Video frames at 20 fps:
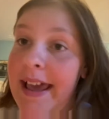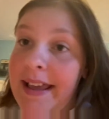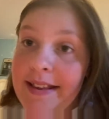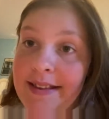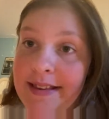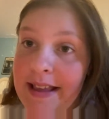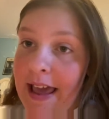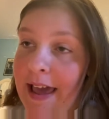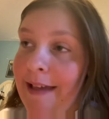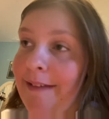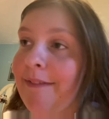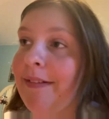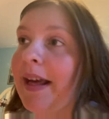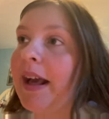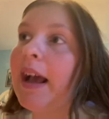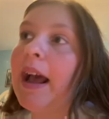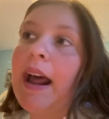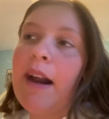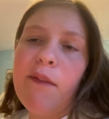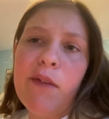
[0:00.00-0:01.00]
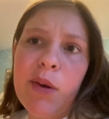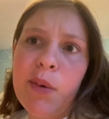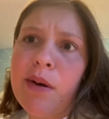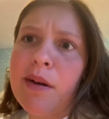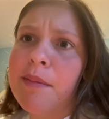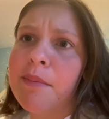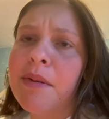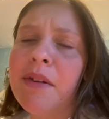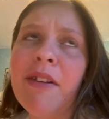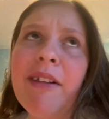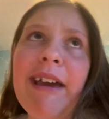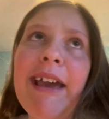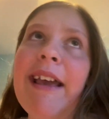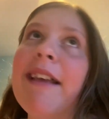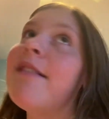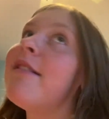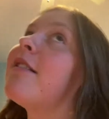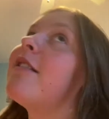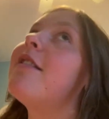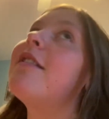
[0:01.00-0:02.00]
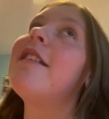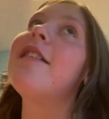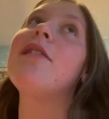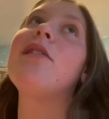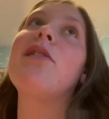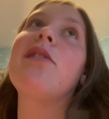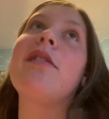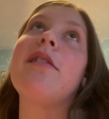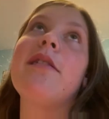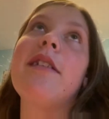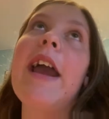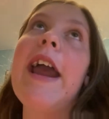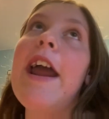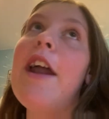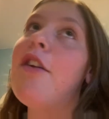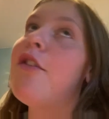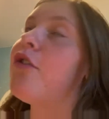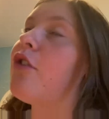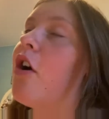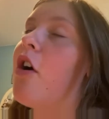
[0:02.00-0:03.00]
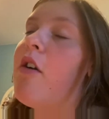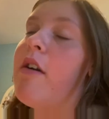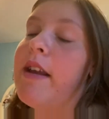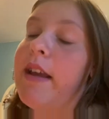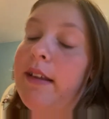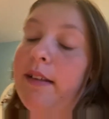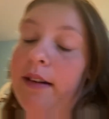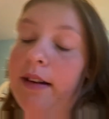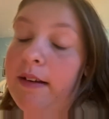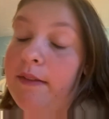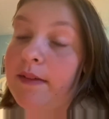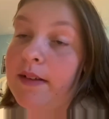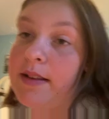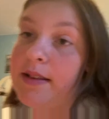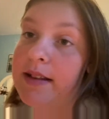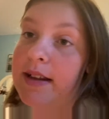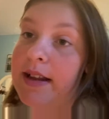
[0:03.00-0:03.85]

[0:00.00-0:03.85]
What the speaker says: safe, like everyone, please. This year's already enough as it